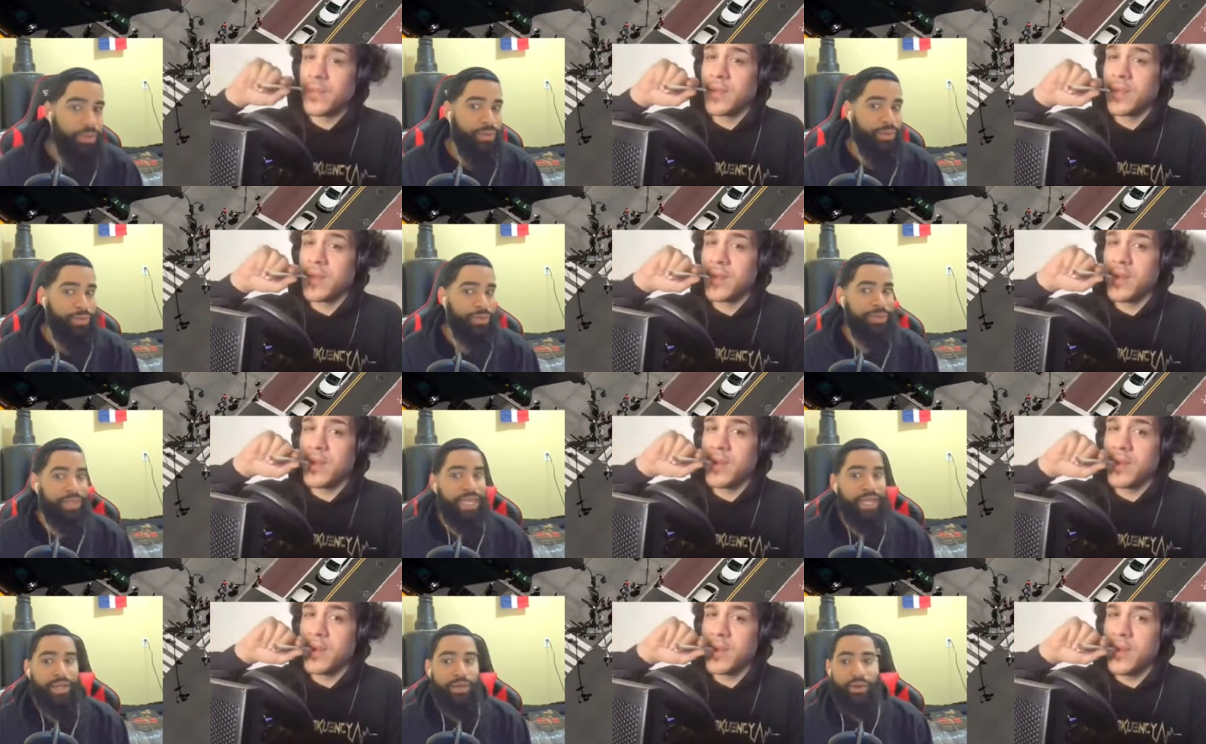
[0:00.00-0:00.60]

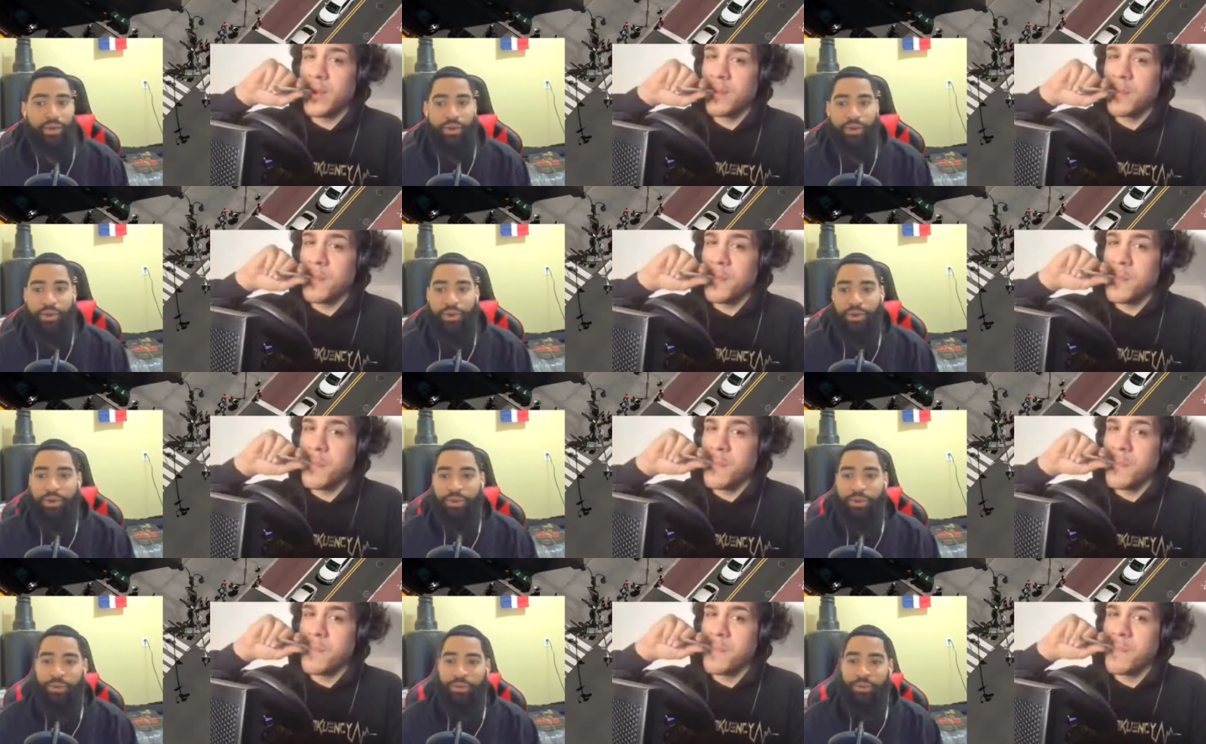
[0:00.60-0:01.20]

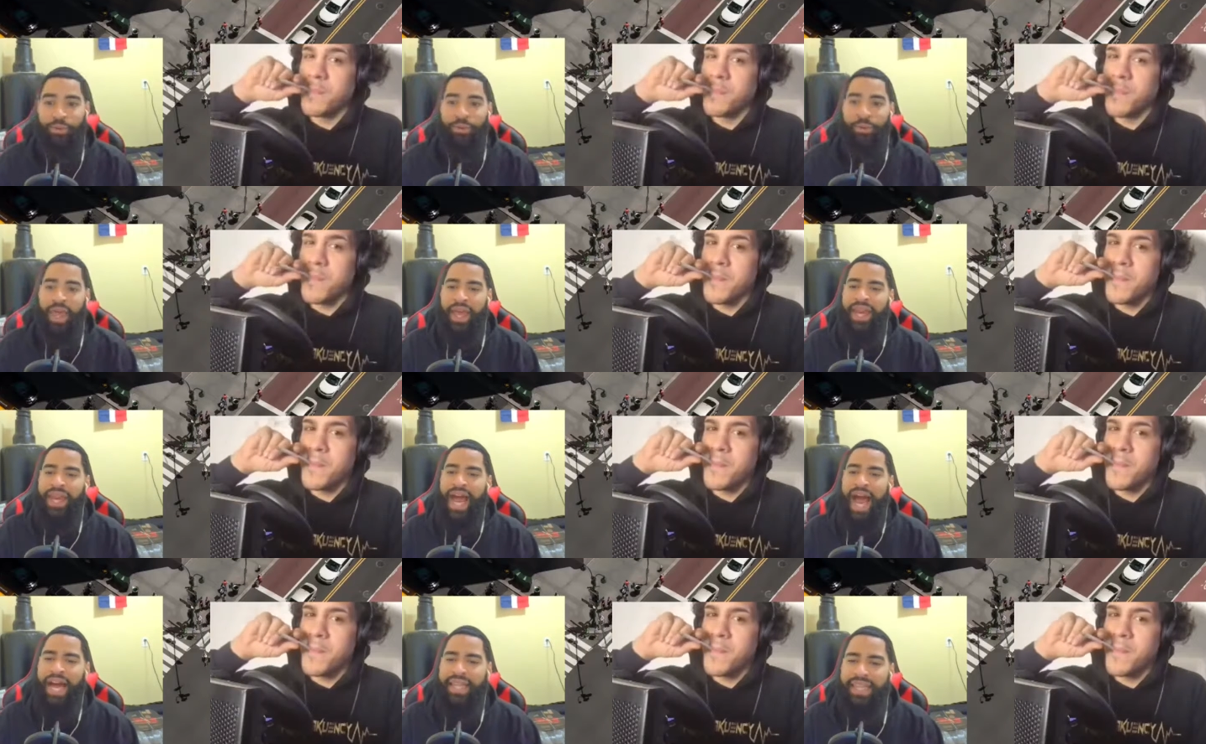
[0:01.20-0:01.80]

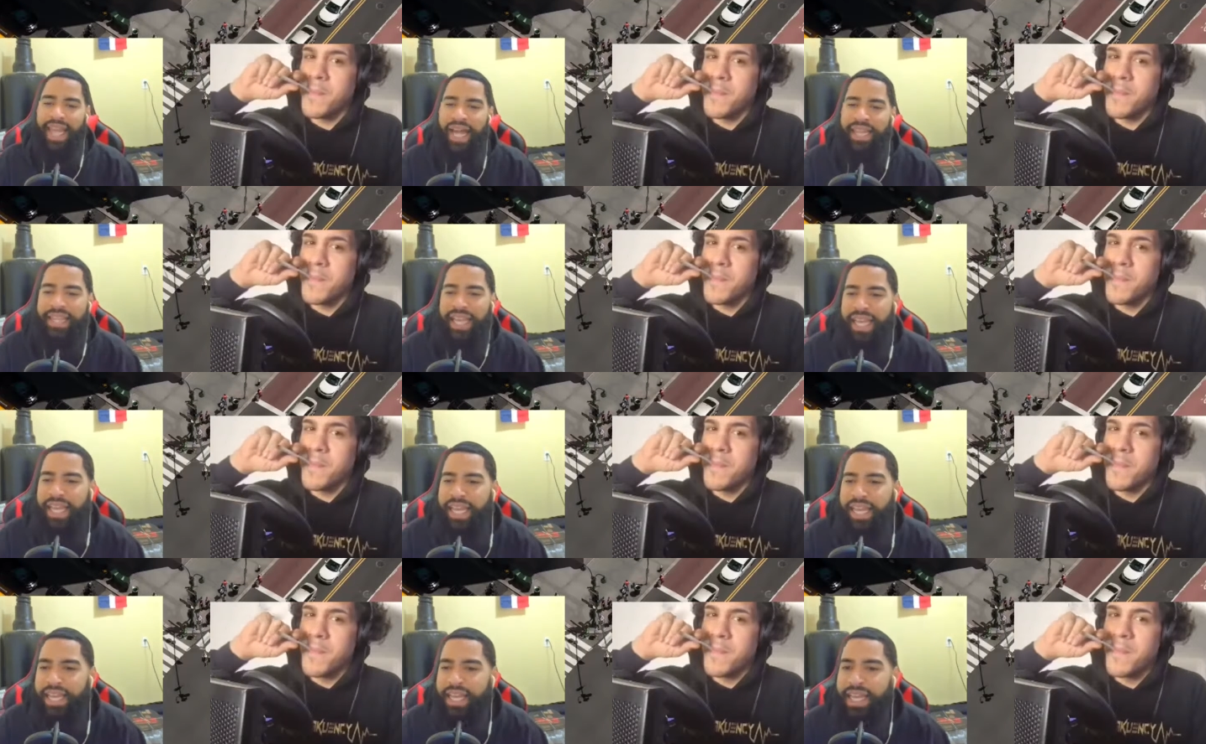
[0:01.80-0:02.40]
Speaker 1: Now I, I think
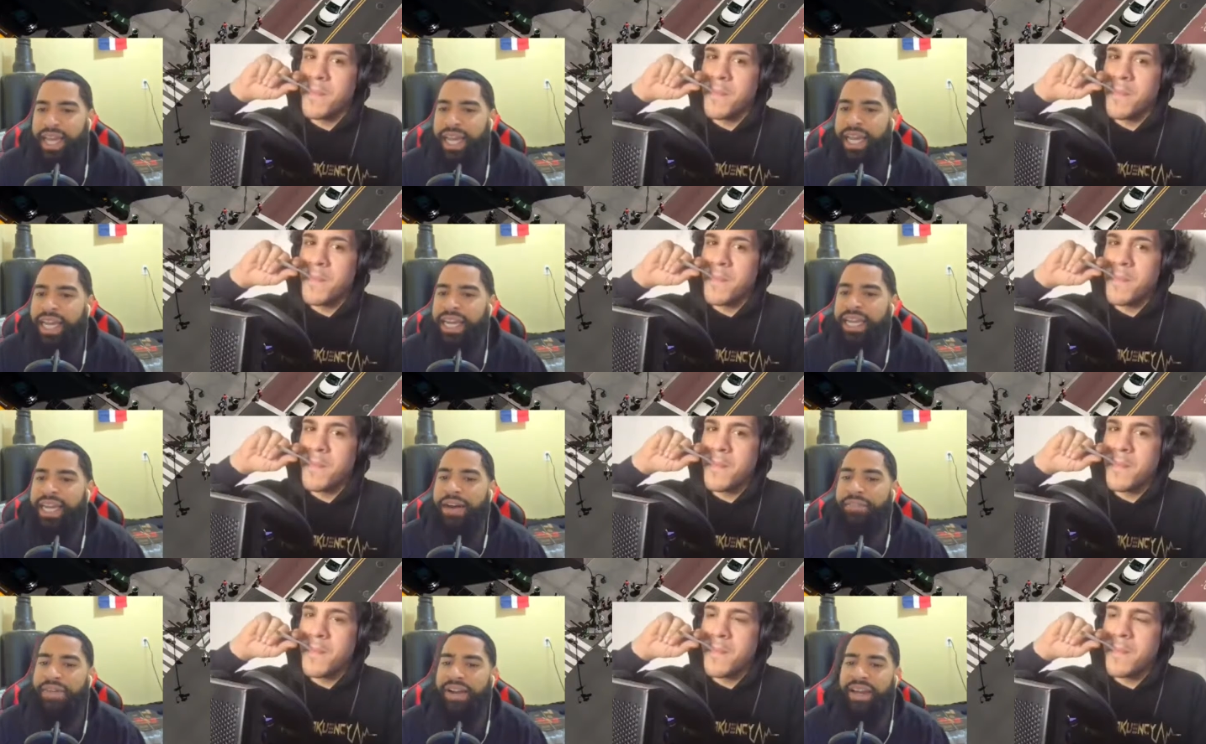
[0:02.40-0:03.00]
he he
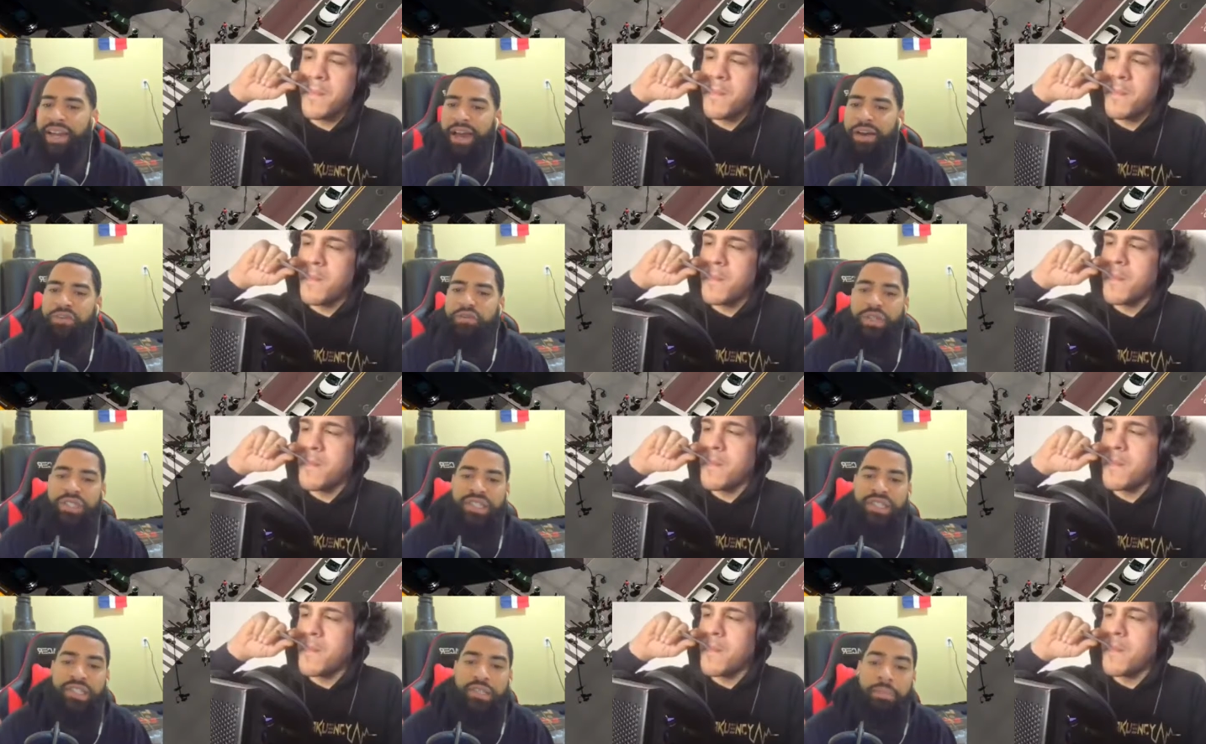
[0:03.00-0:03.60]
never left with
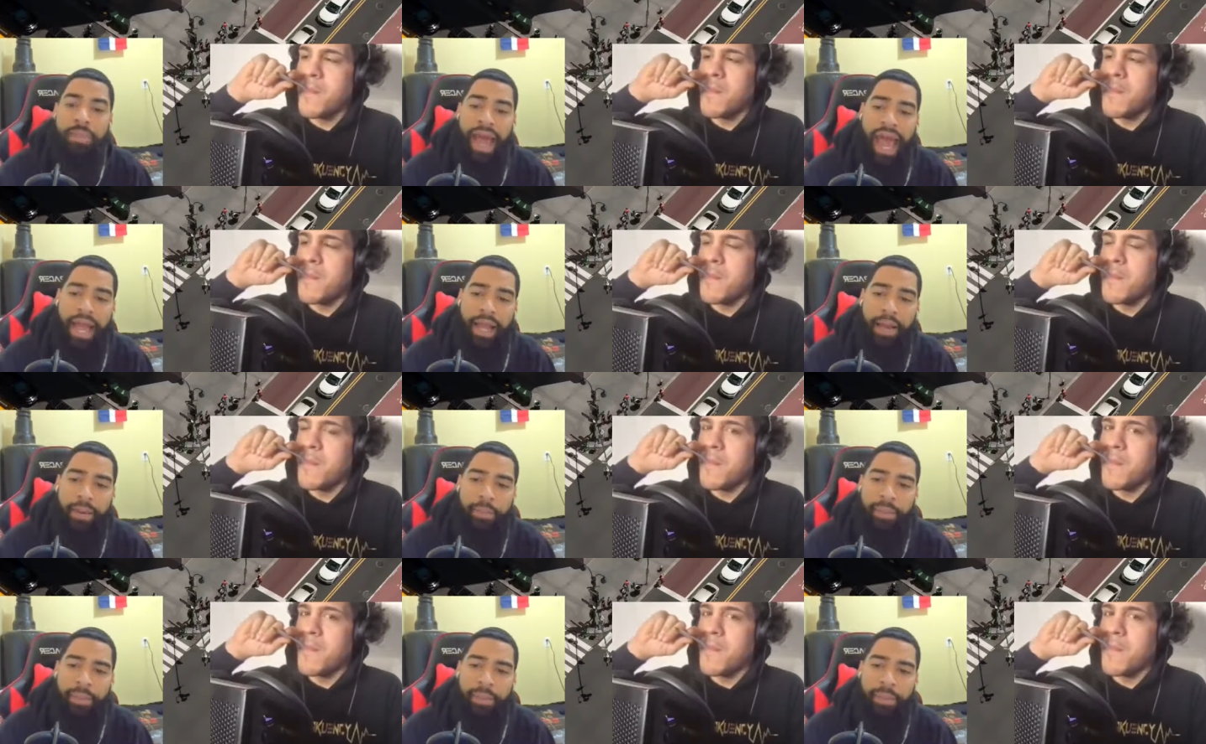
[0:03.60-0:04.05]
Smack,